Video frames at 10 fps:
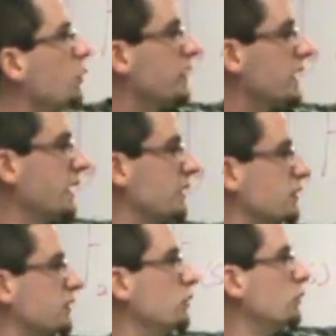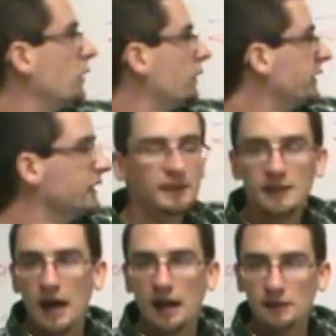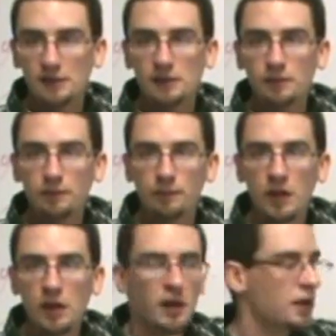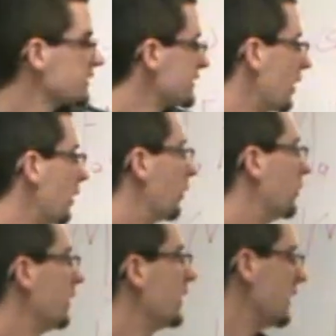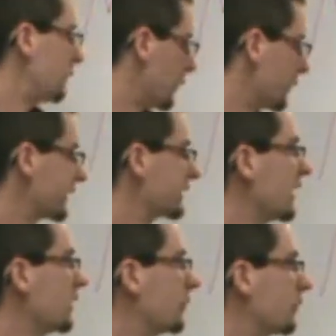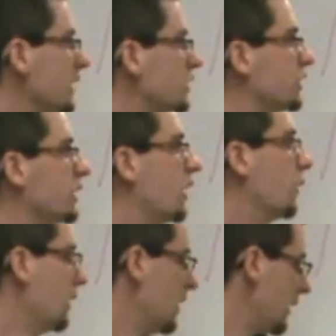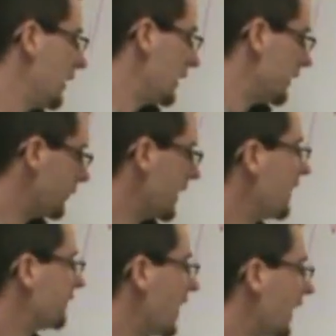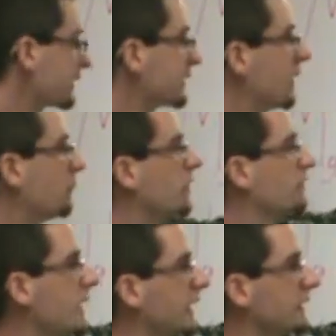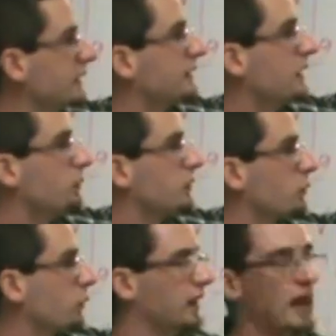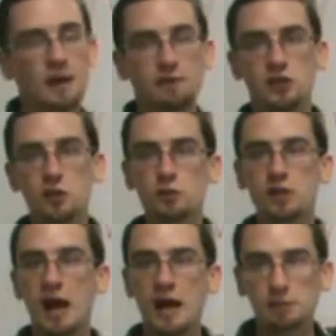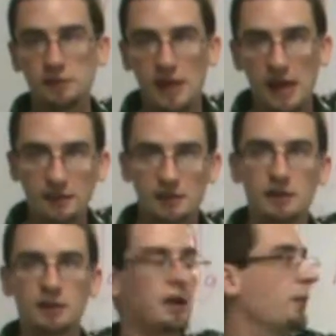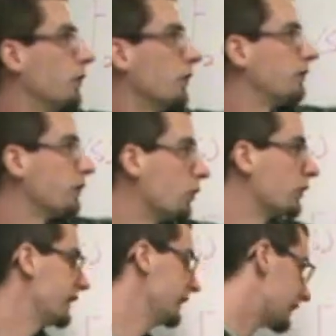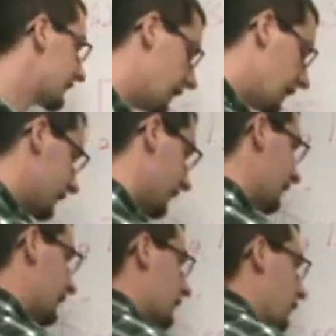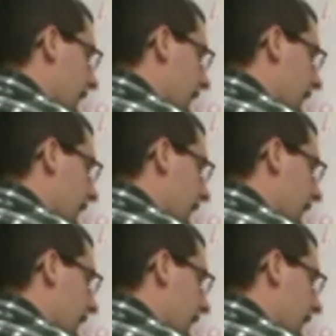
we get 2 of these guys. So if we were to set up a ratio, if we have X number of magnesiums, we're going to have 2 times X number of fluorines. So this is going